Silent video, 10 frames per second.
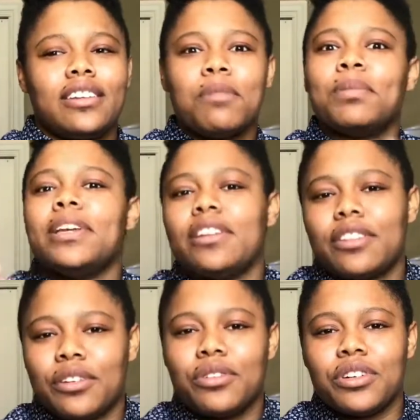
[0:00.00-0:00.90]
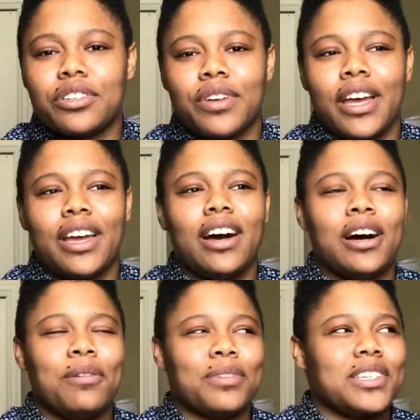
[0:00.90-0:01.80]
completed the course, right?
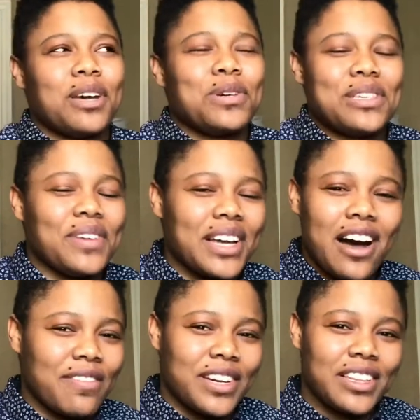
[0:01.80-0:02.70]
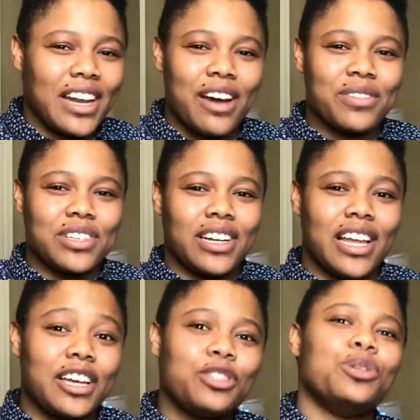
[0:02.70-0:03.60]
Because I was even confident that I was gonna
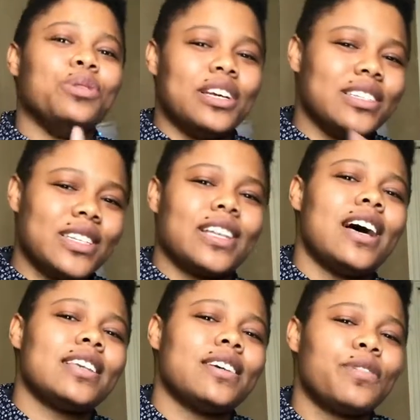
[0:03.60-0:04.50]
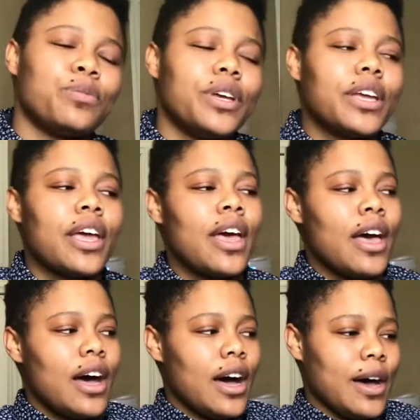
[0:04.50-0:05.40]
tune into the class every week.
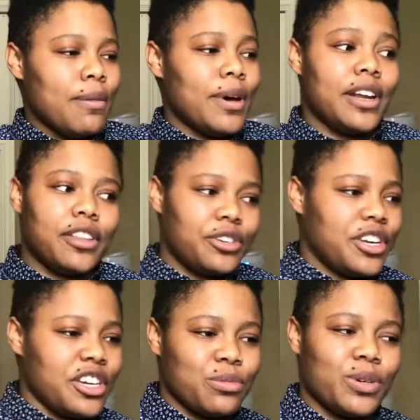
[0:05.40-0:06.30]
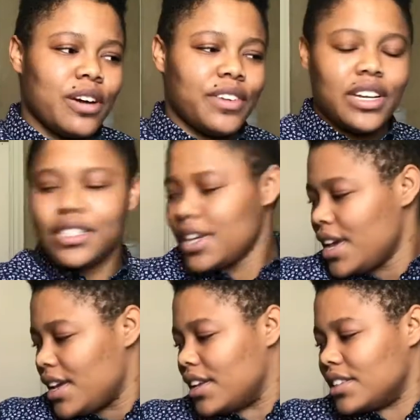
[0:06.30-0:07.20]
Another tangible evidence
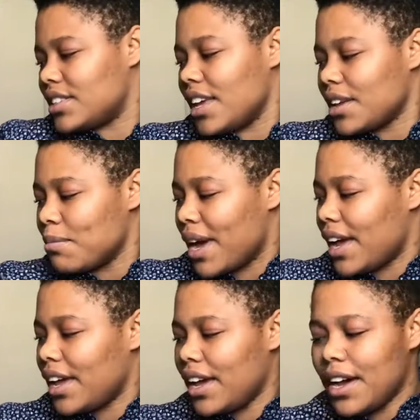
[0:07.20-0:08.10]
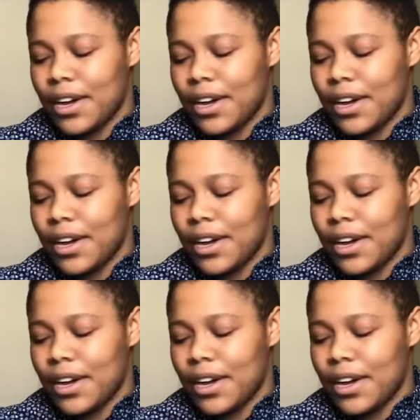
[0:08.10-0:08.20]
is my